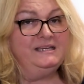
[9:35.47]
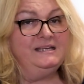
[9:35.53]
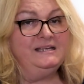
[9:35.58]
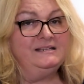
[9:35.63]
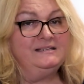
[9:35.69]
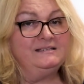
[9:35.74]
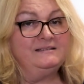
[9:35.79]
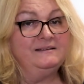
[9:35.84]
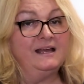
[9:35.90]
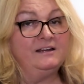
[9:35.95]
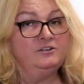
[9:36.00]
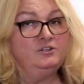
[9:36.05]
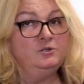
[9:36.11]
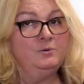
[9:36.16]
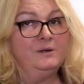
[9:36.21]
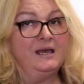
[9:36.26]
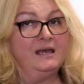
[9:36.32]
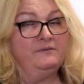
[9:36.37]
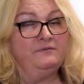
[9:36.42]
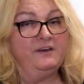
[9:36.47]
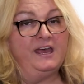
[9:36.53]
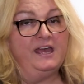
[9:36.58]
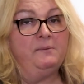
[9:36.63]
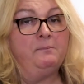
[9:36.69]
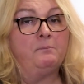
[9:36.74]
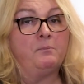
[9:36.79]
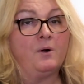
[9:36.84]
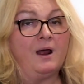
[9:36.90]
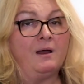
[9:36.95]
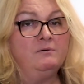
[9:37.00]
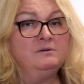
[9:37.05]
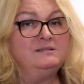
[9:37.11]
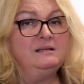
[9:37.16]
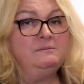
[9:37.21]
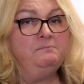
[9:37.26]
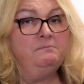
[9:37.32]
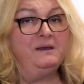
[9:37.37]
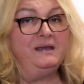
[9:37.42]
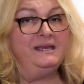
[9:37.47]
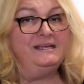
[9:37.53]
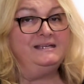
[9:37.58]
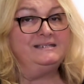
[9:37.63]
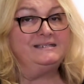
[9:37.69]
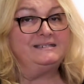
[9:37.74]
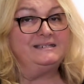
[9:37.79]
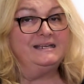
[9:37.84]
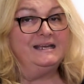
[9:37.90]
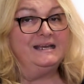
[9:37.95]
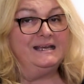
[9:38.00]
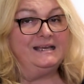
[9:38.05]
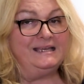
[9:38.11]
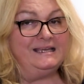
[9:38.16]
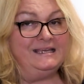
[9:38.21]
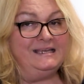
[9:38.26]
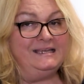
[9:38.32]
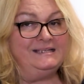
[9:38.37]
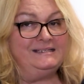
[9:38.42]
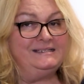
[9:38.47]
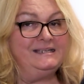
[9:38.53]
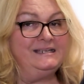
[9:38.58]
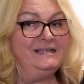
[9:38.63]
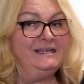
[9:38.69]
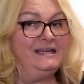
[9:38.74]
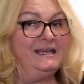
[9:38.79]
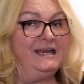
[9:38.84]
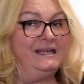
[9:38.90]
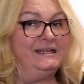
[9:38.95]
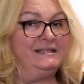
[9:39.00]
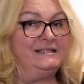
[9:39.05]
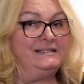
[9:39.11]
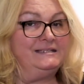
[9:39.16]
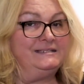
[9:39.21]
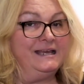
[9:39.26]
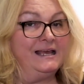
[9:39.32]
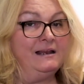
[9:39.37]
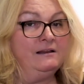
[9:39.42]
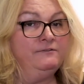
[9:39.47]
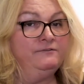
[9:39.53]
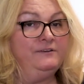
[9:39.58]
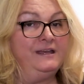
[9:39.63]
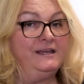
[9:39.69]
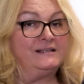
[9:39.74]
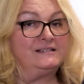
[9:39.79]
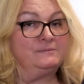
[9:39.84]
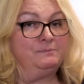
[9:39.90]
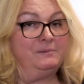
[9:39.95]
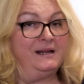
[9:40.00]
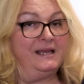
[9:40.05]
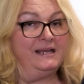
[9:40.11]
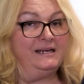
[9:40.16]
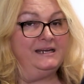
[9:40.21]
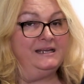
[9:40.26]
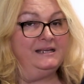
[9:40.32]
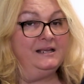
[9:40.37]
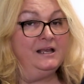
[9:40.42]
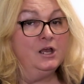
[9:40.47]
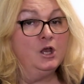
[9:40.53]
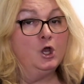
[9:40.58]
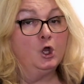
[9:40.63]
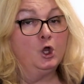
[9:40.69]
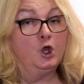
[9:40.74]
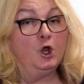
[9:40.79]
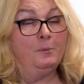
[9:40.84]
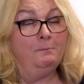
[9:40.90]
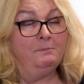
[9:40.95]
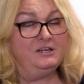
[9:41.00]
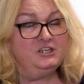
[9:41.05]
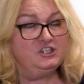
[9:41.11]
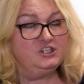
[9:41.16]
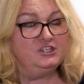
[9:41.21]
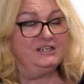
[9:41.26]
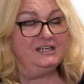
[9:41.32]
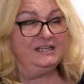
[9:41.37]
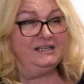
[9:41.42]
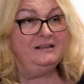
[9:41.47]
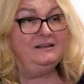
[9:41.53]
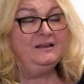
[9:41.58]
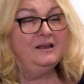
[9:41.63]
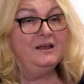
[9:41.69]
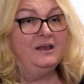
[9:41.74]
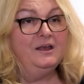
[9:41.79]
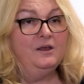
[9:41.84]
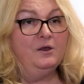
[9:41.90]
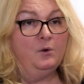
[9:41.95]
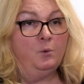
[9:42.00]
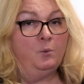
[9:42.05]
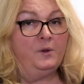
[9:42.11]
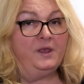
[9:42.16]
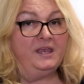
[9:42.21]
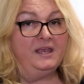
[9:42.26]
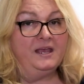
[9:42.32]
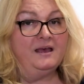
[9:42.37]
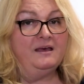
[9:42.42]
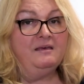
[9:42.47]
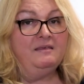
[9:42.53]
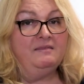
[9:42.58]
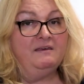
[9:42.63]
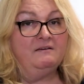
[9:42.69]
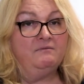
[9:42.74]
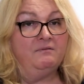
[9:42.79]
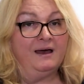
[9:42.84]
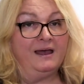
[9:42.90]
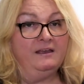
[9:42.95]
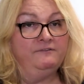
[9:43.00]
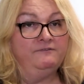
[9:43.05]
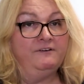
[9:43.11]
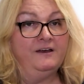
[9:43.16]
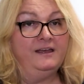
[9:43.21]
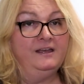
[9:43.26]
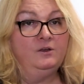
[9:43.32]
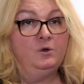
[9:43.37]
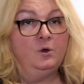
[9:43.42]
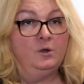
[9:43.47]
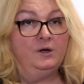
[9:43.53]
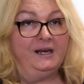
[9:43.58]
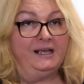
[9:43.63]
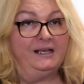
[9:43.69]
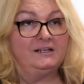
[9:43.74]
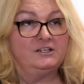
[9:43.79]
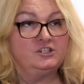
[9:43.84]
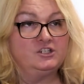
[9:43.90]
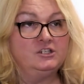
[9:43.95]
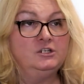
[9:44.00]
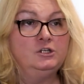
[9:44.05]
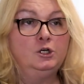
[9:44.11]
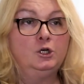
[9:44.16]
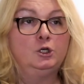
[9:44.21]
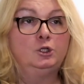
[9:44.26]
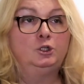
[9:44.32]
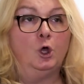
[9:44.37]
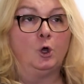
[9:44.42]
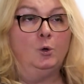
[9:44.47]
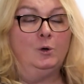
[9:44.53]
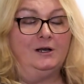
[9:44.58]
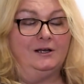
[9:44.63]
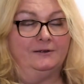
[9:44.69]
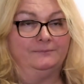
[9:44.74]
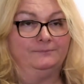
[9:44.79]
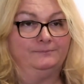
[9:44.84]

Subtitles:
is that you have a browser-based, easy and self-explaining commissioning via the Wi-Fi connection dongle.